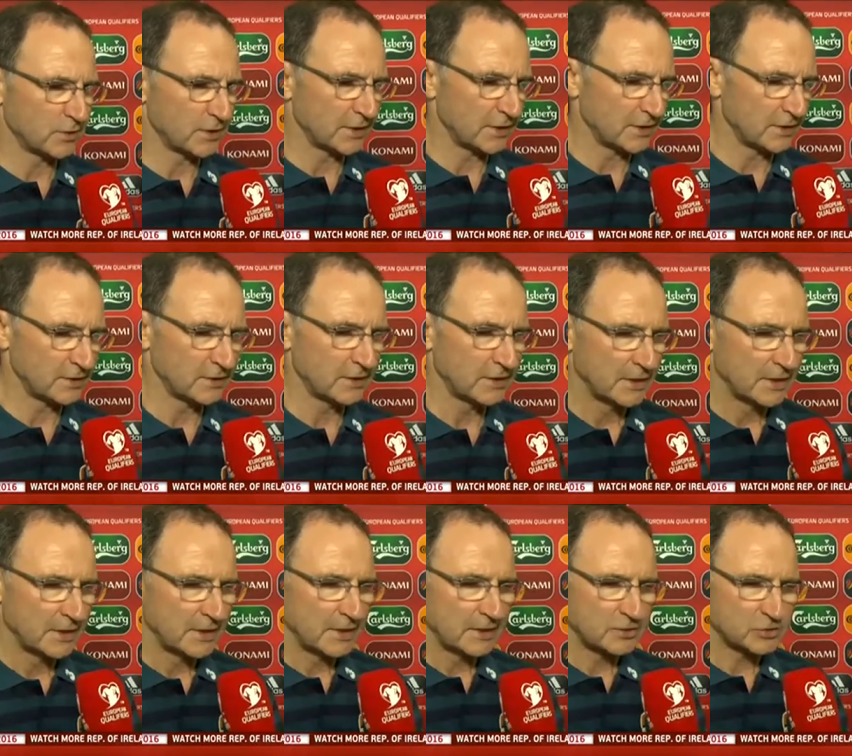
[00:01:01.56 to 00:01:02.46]
going in,
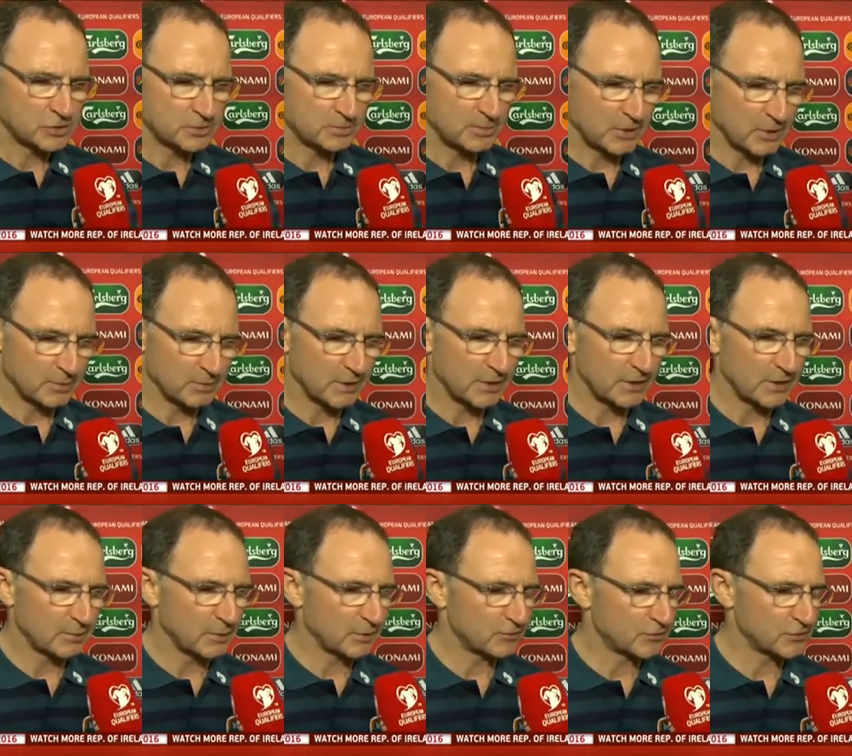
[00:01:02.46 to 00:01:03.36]
and just becoming a
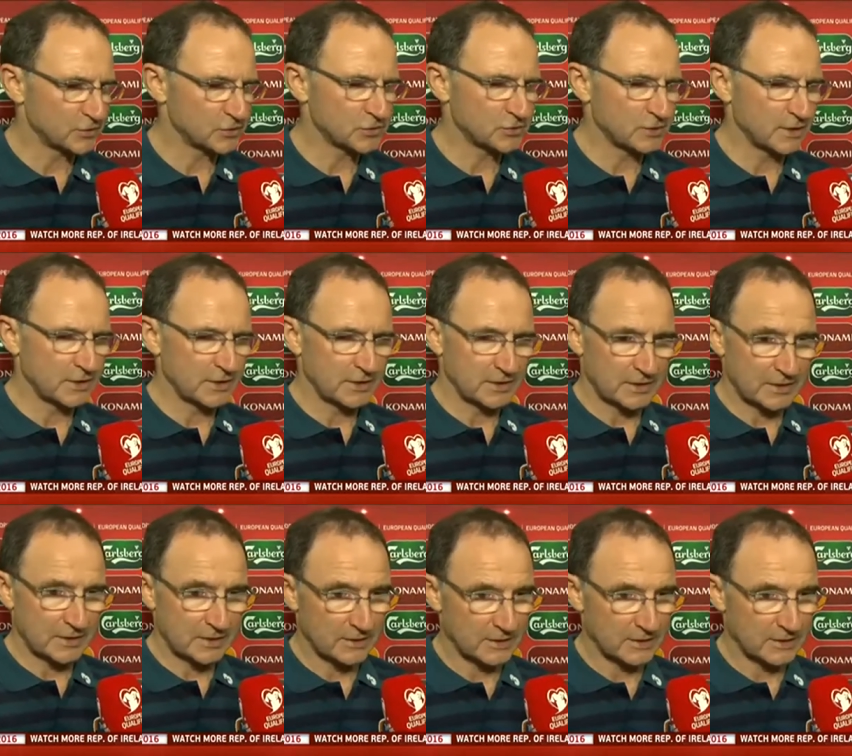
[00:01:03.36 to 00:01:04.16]
little bit frustrating.